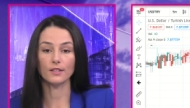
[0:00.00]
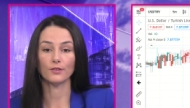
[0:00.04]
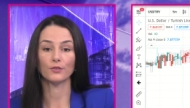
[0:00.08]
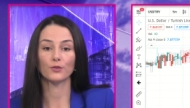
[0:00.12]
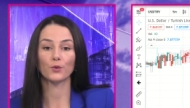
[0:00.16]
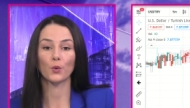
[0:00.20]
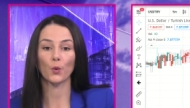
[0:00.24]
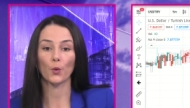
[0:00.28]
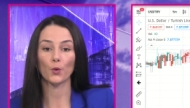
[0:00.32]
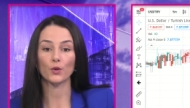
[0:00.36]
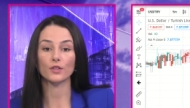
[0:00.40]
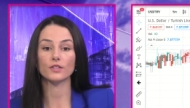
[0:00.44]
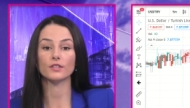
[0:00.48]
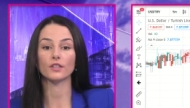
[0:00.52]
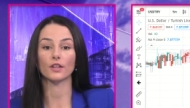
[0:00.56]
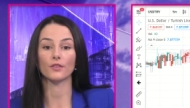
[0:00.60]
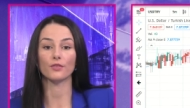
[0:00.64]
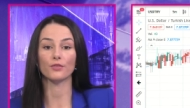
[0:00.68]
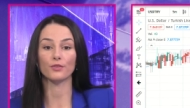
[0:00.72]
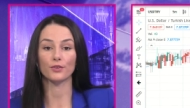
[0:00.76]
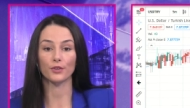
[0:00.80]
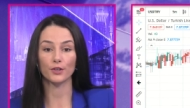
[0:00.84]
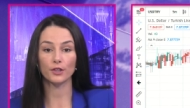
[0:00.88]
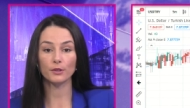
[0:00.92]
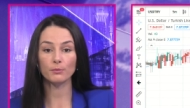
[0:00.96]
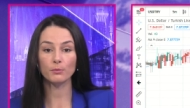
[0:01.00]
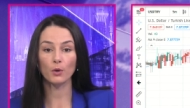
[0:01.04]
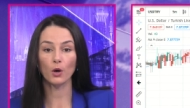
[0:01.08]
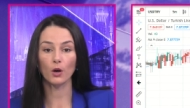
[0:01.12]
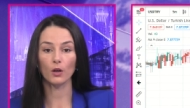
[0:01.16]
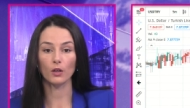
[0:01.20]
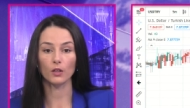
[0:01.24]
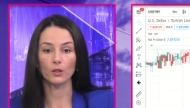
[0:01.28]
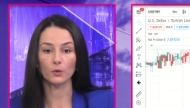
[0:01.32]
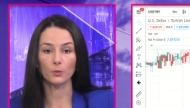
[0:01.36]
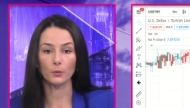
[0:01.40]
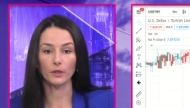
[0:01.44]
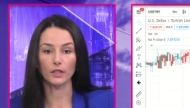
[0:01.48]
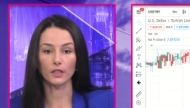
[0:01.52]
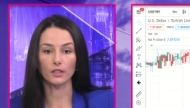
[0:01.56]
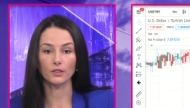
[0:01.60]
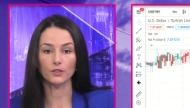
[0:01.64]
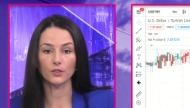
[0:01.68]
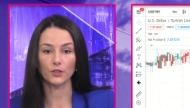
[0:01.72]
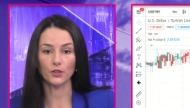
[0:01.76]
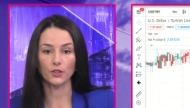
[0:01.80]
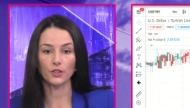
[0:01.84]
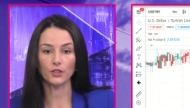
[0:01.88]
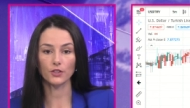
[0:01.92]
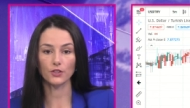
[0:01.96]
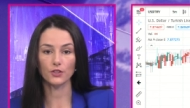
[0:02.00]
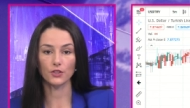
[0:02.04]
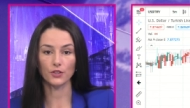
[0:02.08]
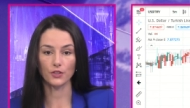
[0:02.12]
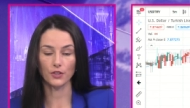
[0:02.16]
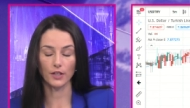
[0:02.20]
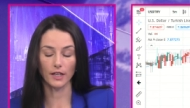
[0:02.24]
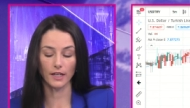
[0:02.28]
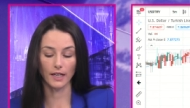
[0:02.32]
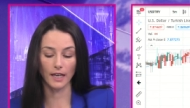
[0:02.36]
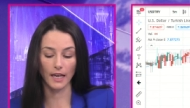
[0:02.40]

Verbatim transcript: Of course, the turmoil with the Turkish lira